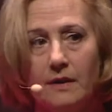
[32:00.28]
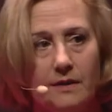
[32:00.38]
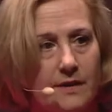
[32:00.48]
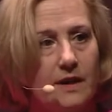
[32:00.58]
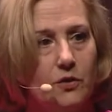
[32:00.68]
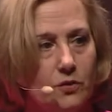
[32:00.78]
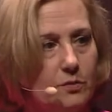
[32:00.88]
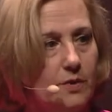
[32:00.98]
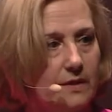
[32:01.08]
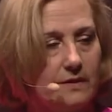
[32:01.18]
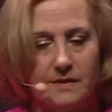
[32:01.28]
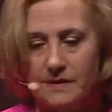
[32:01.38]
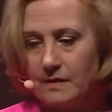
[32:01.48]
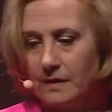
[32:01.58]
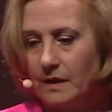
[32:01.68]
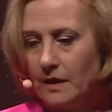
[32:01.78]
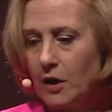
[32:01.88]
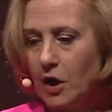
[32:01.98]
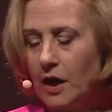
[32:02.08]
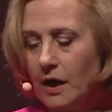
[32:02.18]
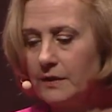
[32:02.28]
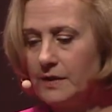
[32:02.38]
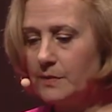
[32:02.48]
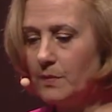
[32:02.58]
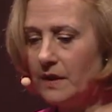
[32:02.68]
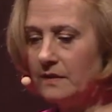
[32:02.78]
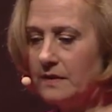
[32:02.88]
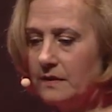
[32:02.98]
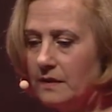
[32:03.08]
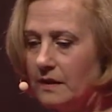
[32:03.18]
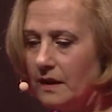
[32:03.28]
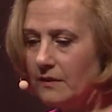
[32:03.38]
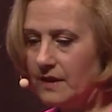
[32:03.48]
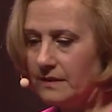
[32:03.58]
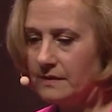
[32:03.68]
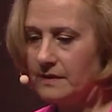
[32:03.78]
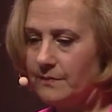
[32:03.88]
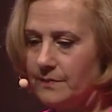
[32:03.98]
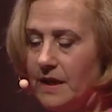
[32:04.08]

that there could be this unexpected event.